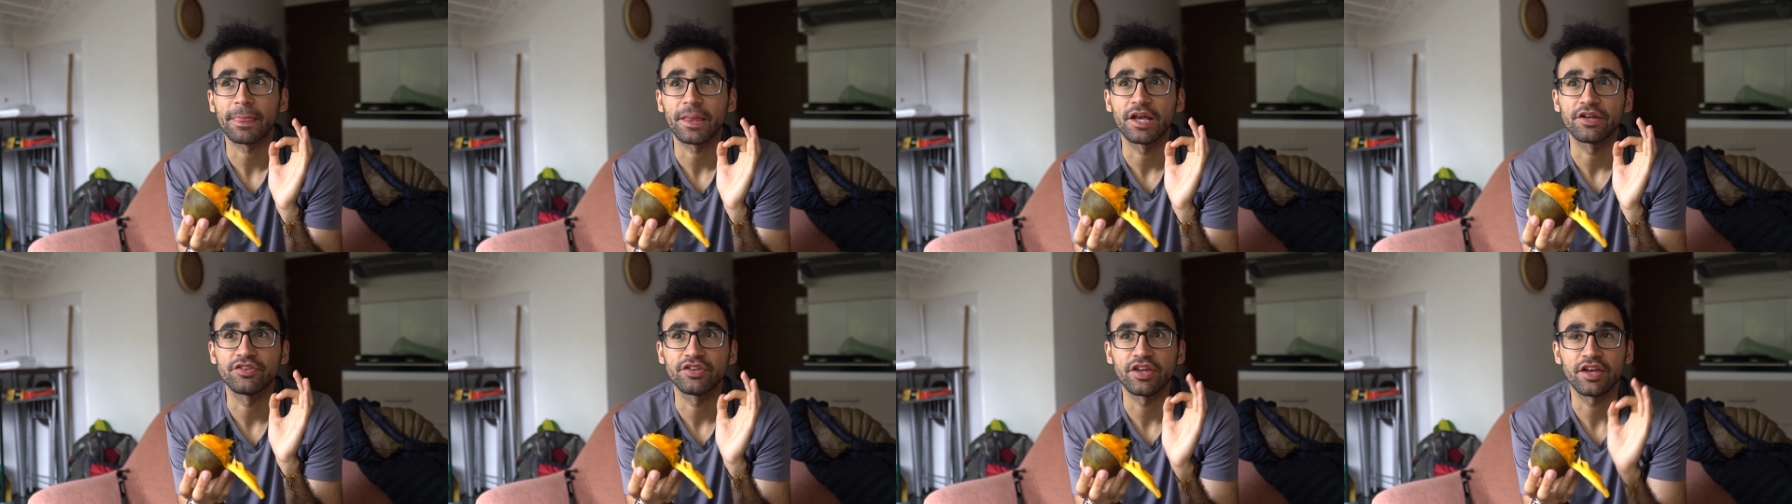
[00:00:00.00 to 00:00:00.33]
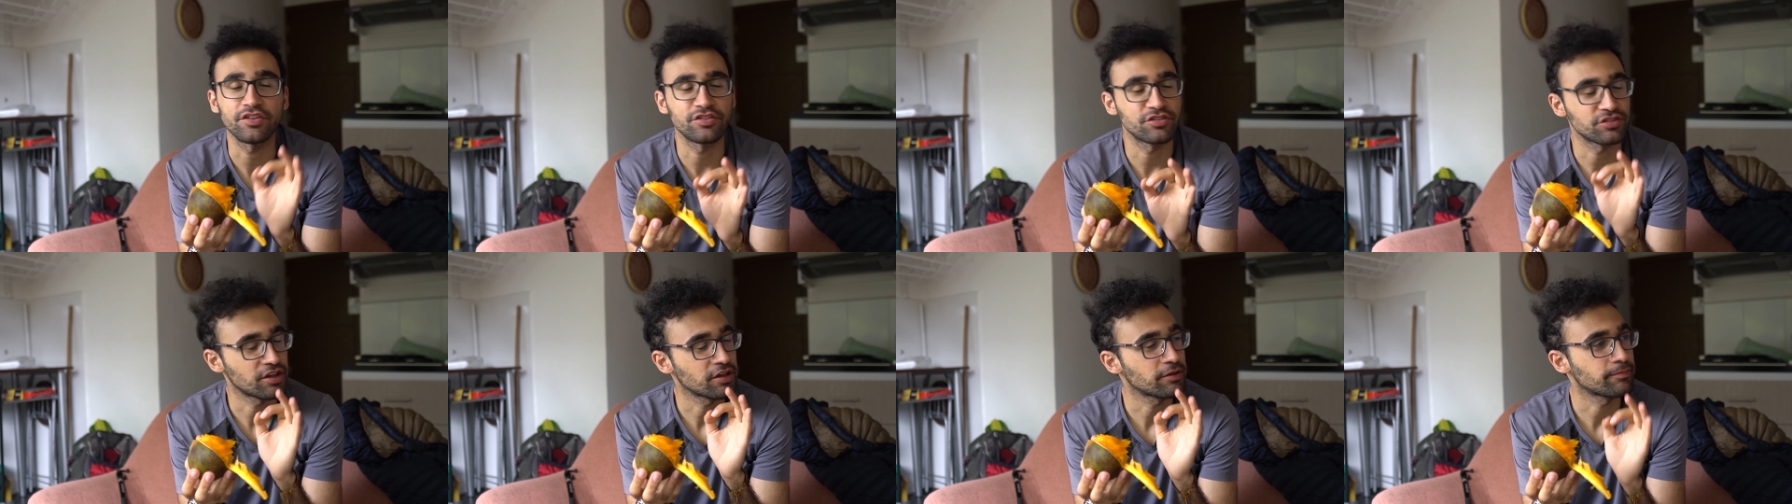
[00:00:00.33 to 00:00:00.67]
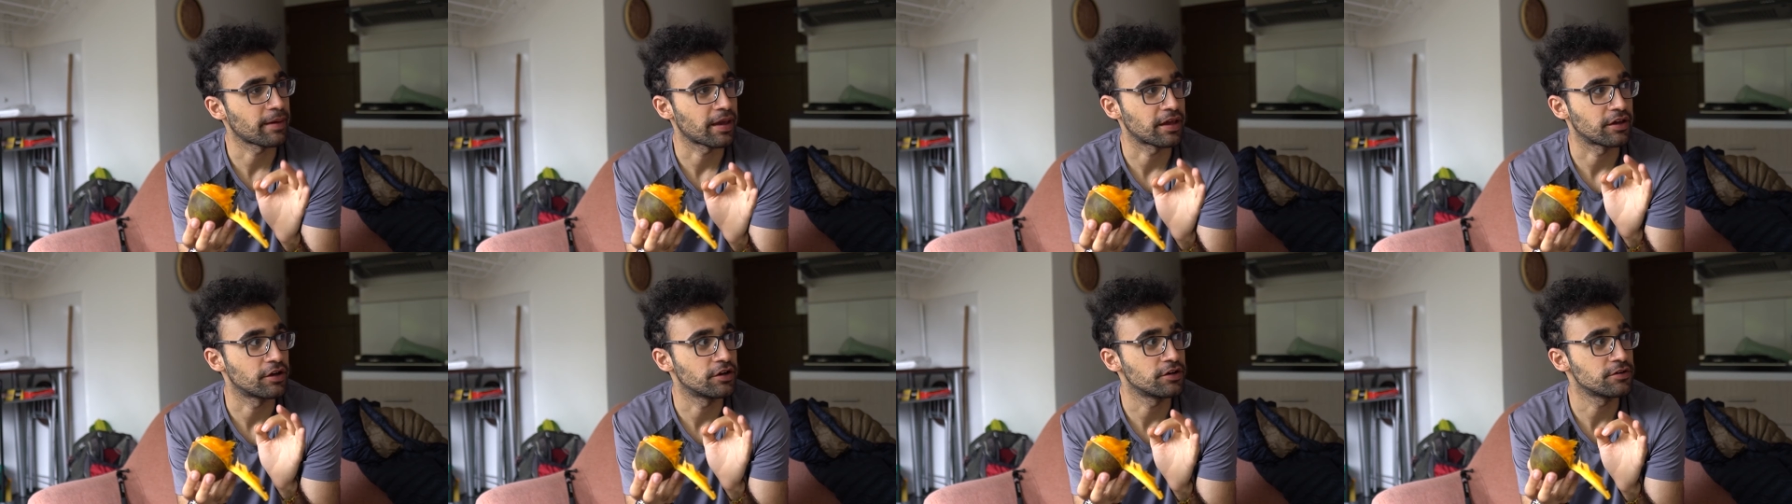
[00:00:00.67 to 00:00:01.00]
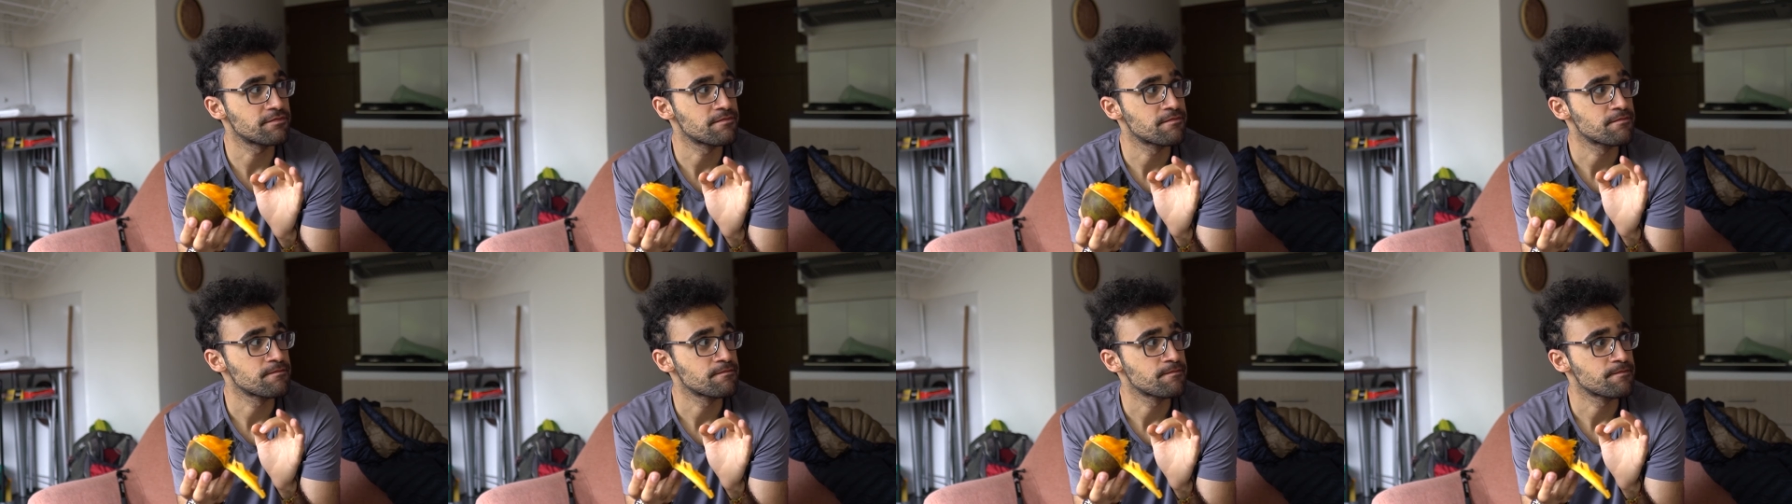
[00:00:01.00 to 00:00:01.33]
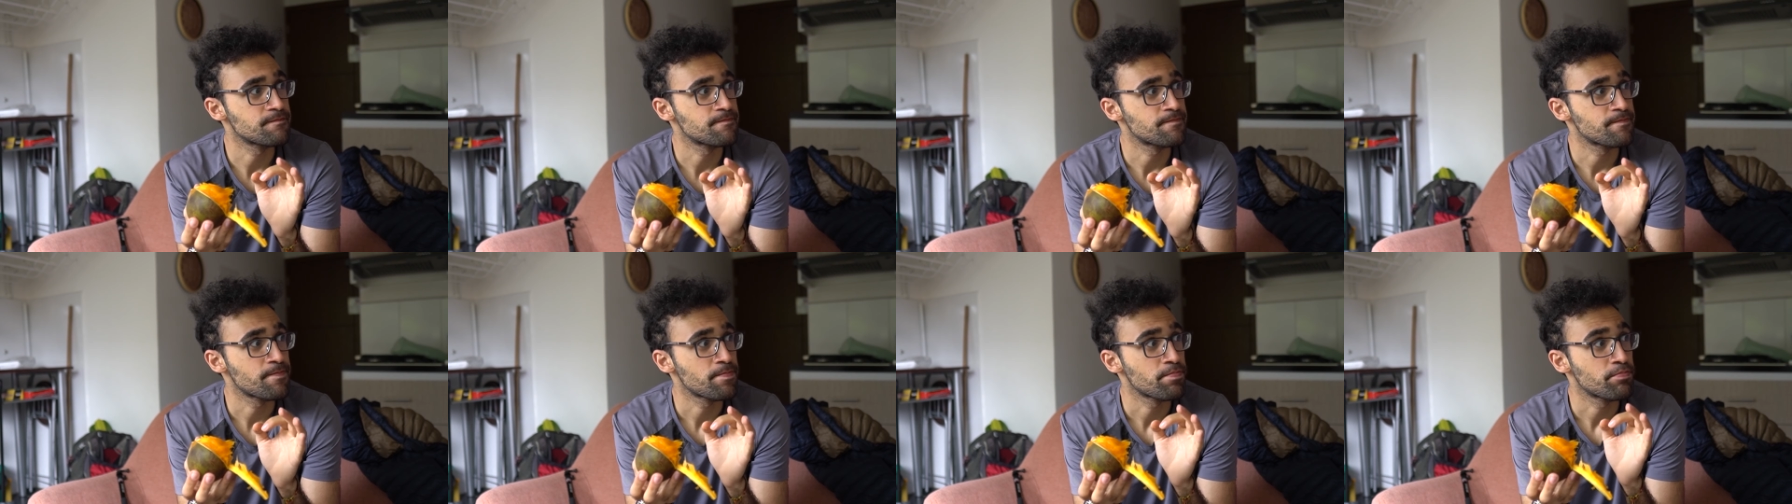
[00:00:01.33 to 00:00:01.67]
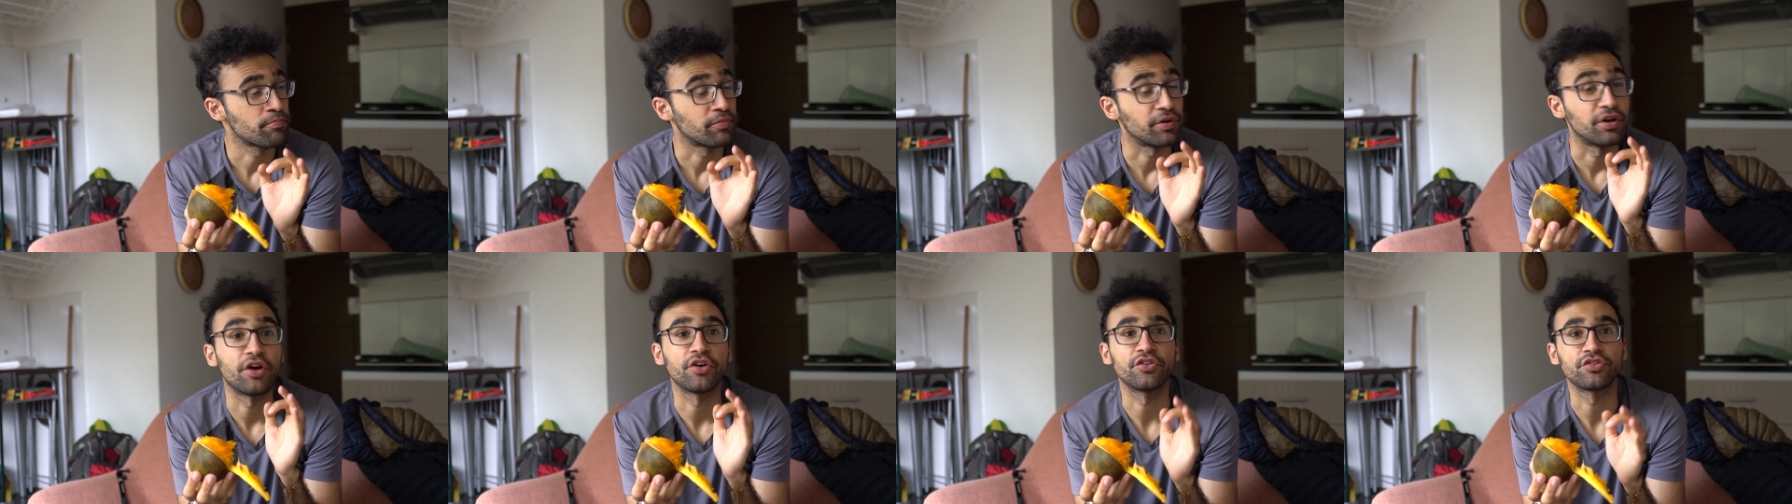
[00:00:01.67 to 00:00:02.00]
it tastes like mango,
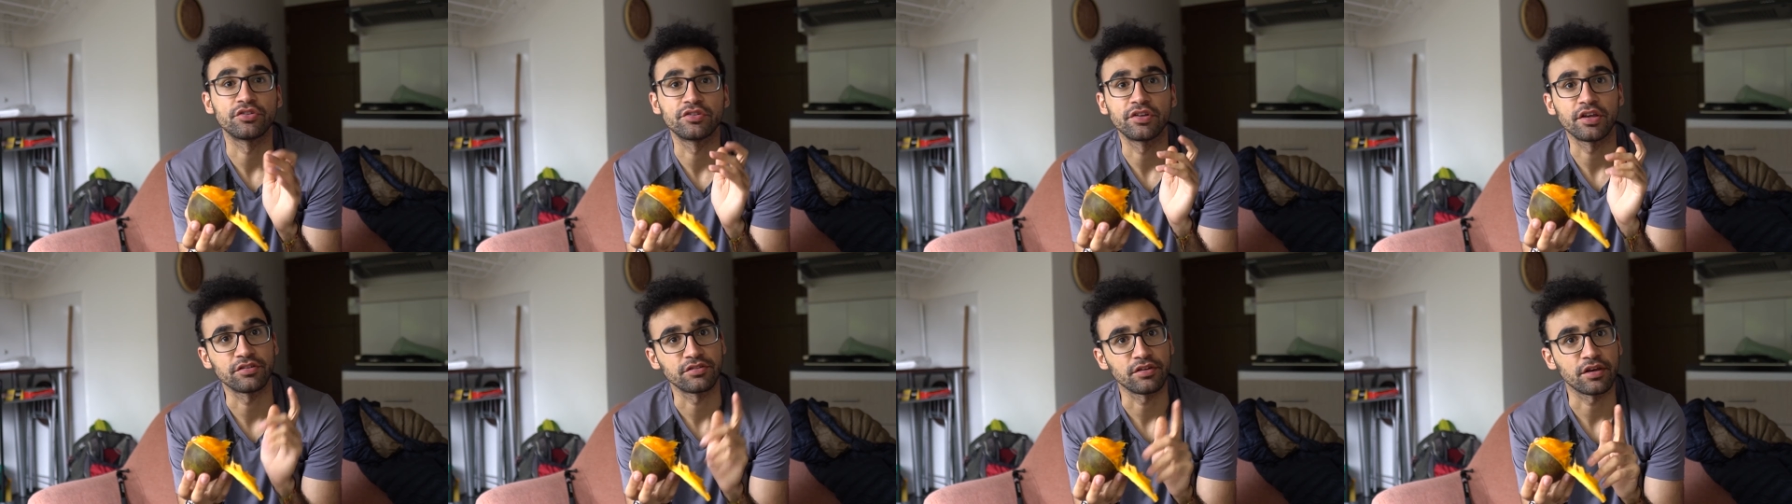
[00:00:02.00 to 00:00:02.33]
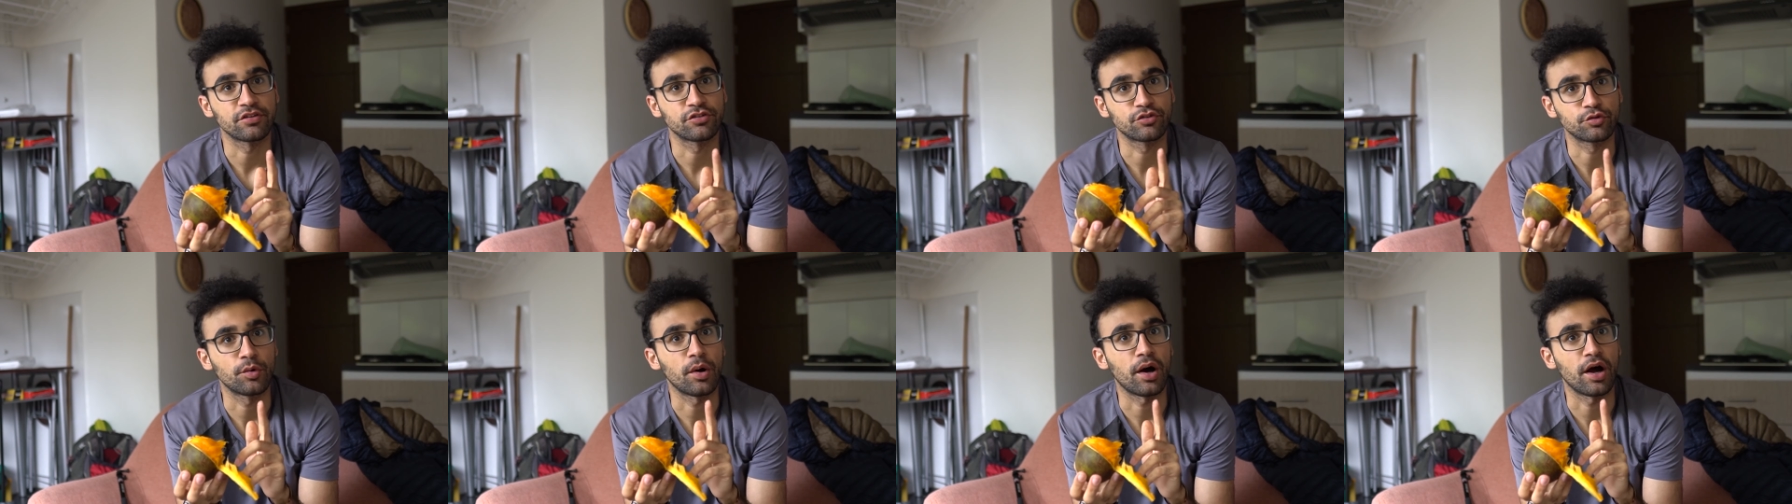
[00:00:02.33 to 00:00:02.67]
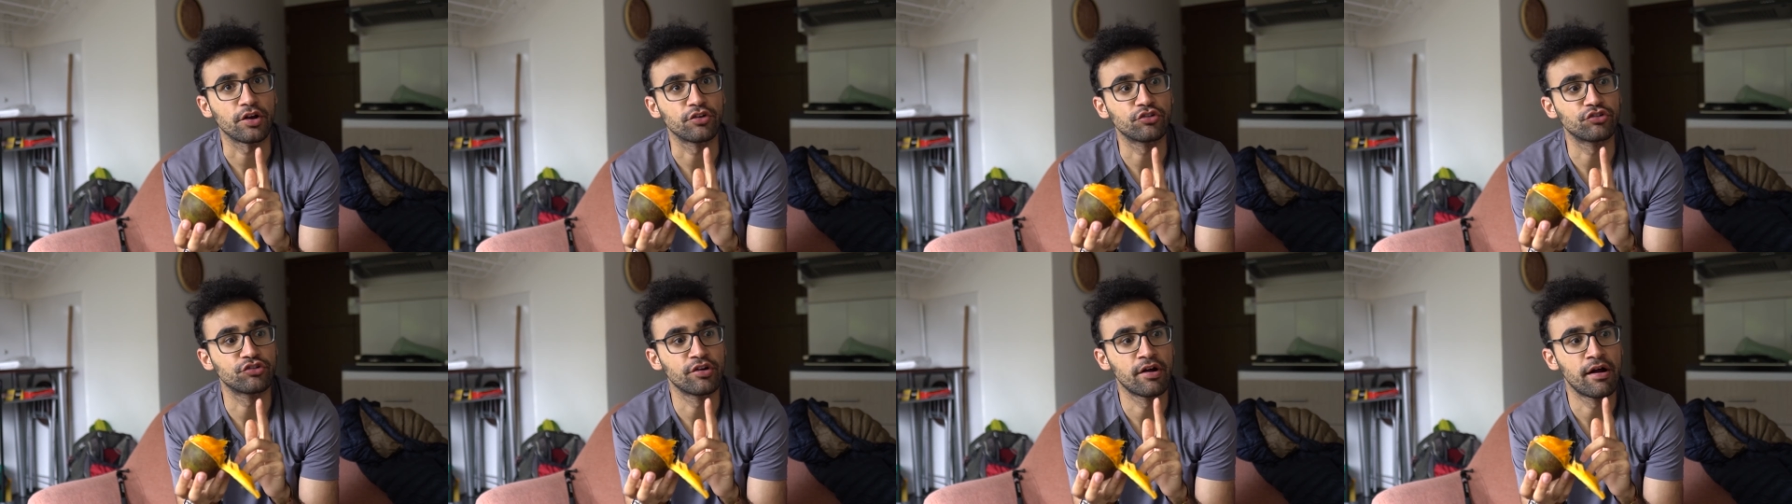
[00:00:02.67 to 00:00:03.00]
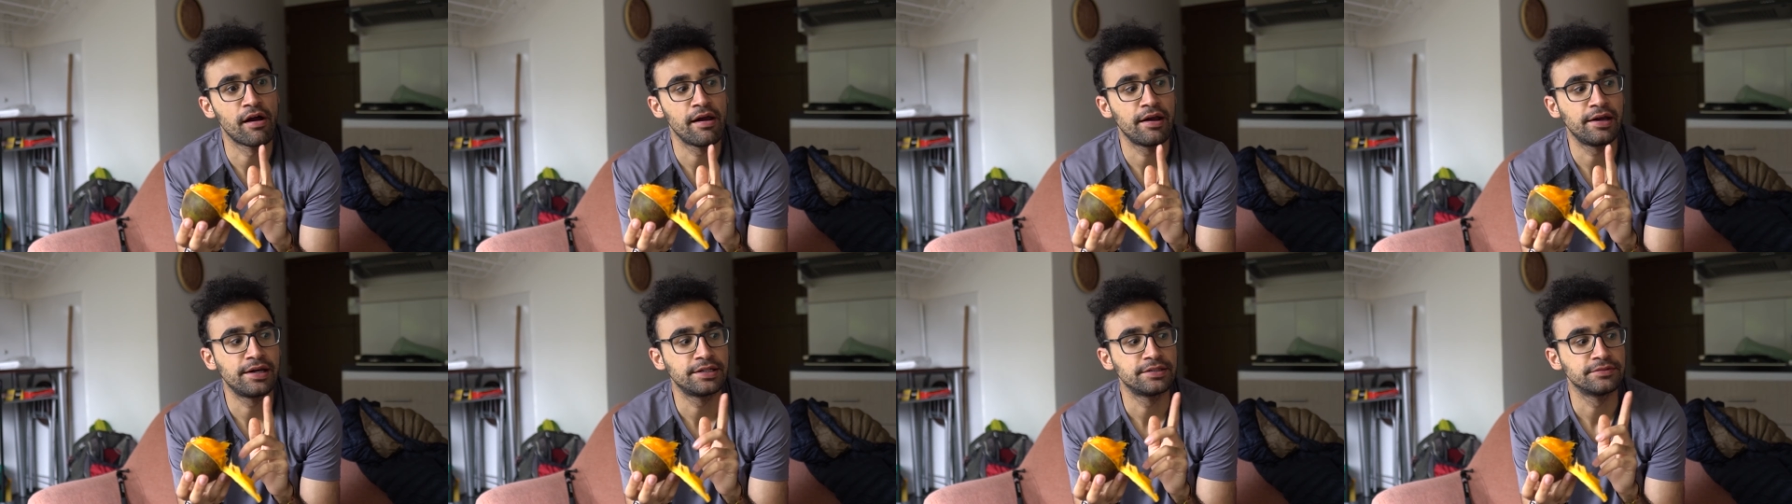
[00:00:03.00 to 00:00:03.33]
but it also tastes like squash.